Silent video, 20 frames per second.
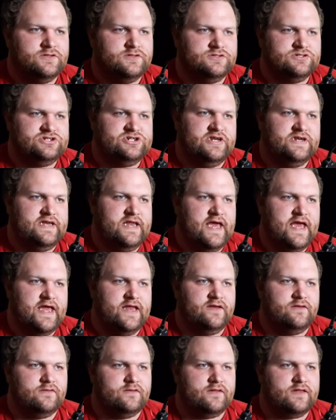G
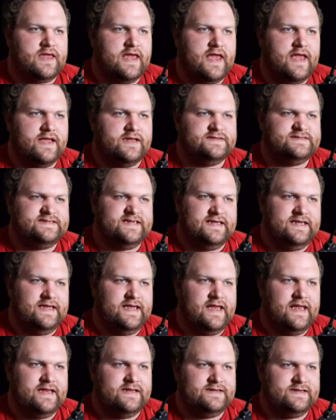net K
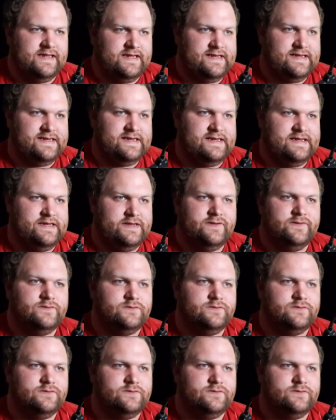D N E.